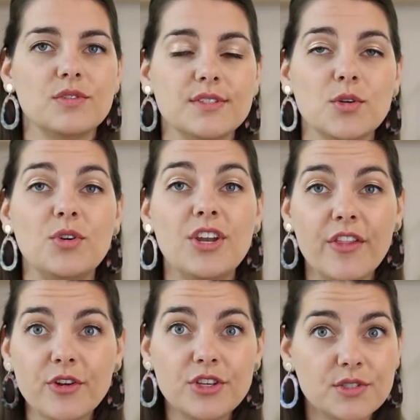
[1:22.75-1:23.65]
So
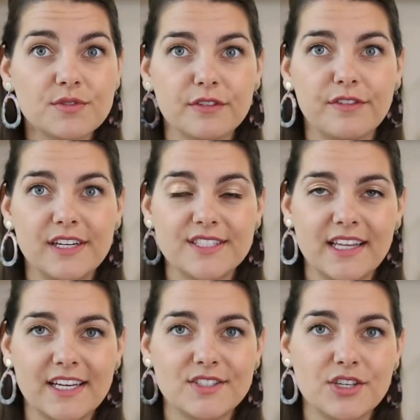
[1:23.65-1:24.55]
another useful phrase I
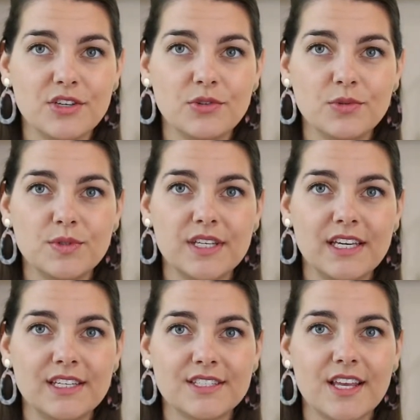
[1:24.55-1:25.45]
like to use
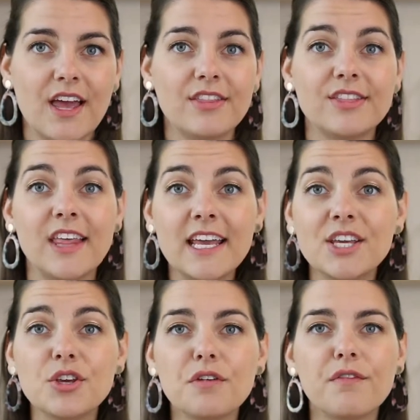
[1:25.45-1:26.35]
is,
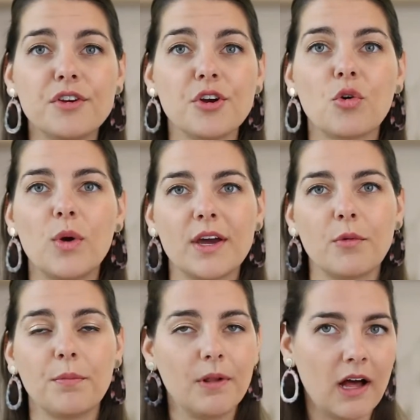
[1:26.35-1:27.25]
thank you for your quick
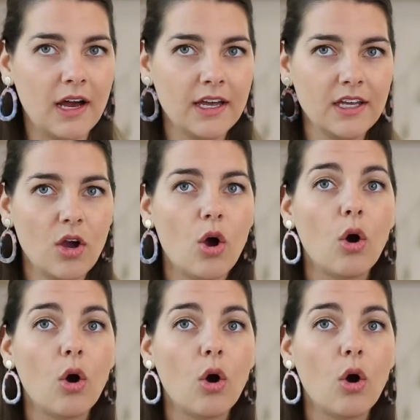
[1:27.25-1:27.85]
reply,